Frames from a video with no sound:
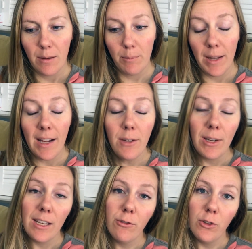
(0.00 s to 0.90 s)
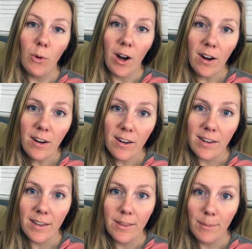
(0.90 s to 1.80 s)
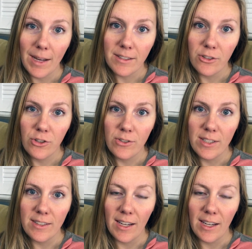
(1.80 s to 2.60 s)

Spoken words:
But anyway, if you are in the Massachusetts